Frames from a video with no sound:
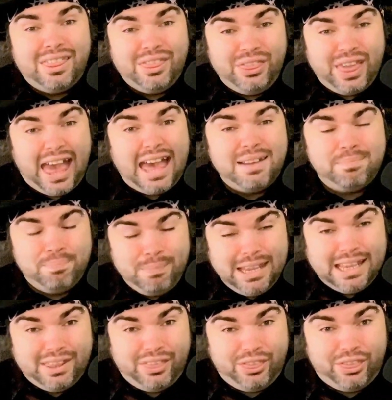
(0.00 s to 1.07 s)
that
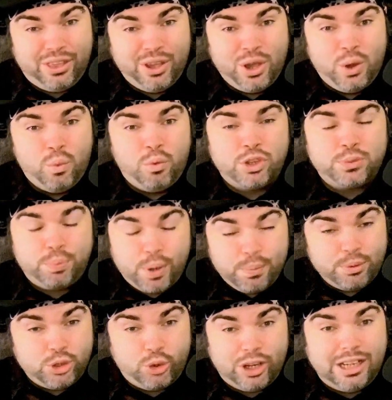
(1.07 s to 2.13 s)
myth was
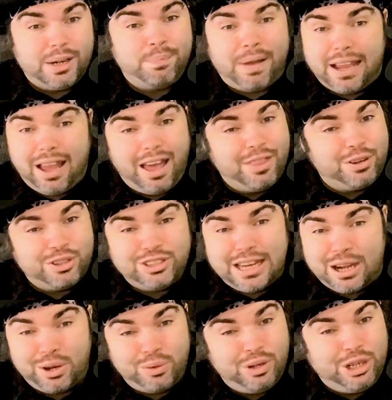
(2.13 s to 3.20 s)
perpetrated by other
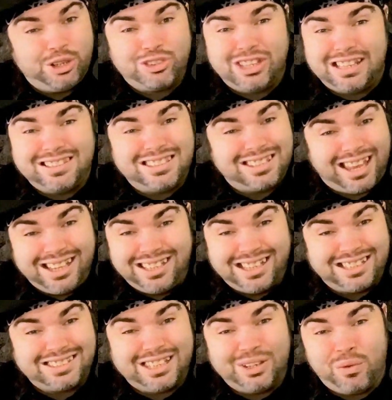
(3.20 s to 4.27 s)
tarot readers and
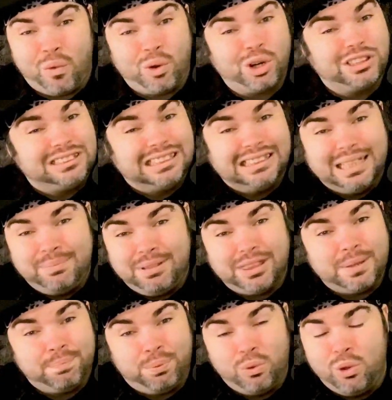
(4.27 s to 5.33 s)
psychics in order to limit the
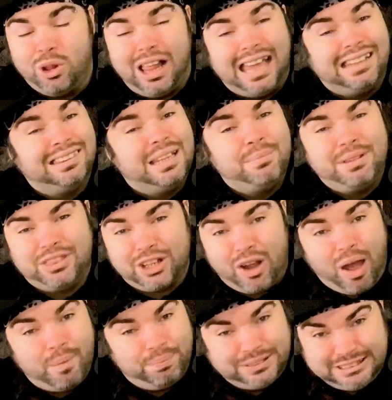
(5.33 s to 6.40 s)
pool and limit the
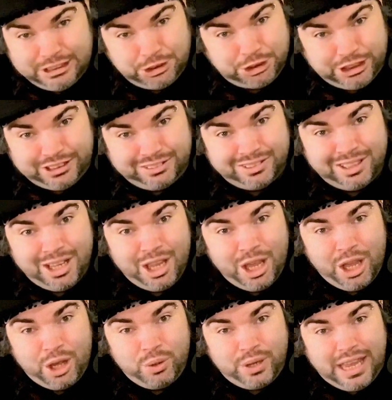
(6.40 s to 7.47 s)
competition,
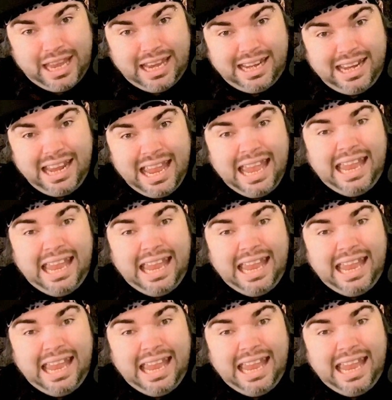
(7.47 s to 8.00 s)
okay?